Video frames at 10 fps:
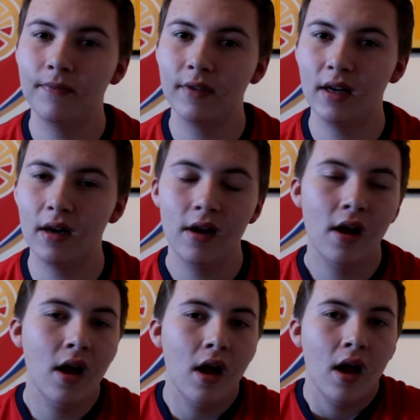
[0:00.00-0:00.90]
you know,
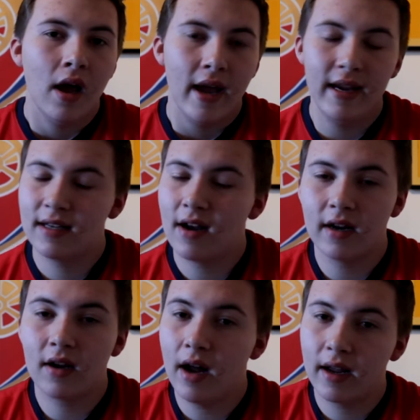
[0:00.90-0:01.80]
he's the kind
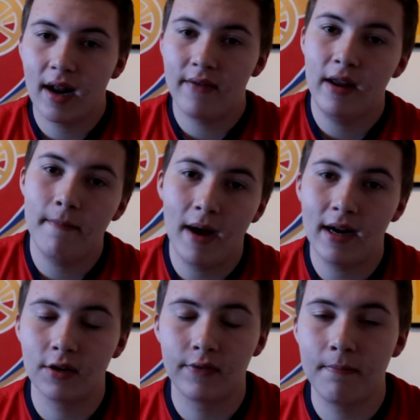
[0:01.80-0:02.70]
of guy that can have an
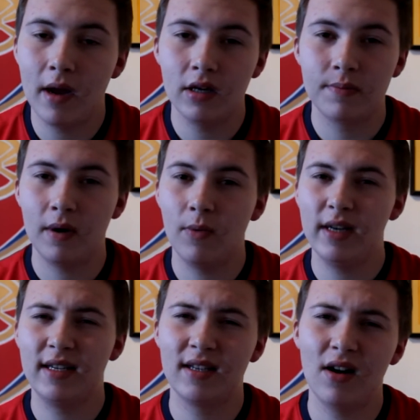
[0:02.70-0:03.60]
impact off the bench, but when
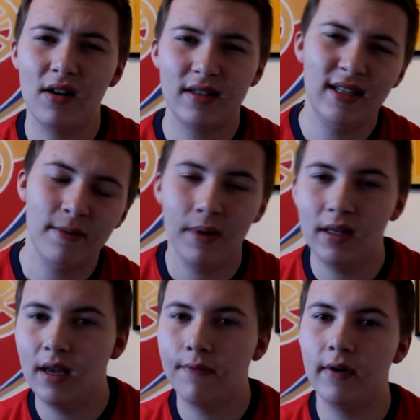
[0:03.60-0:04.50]
he starts, he's a bit
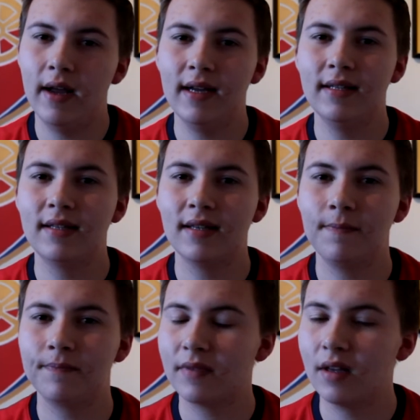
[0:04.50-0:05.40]
different. And
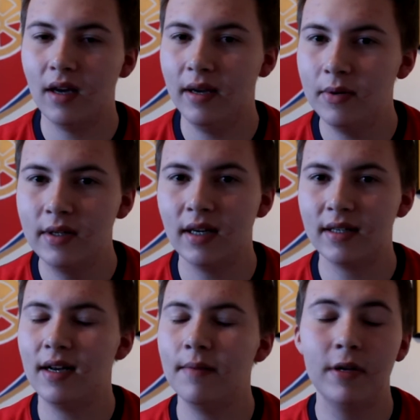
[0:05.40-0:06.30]
it was
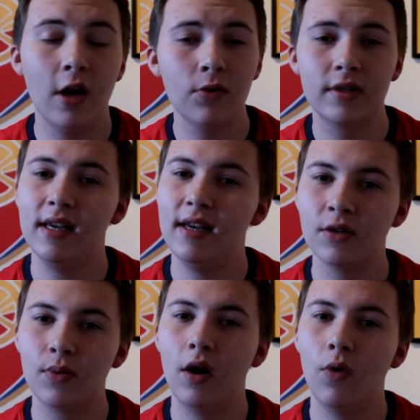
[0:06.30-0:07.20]
just Podolski
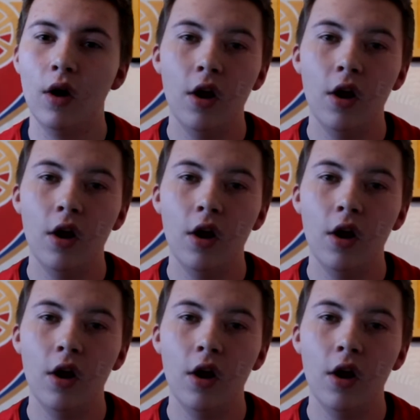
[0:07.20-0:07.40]
as well,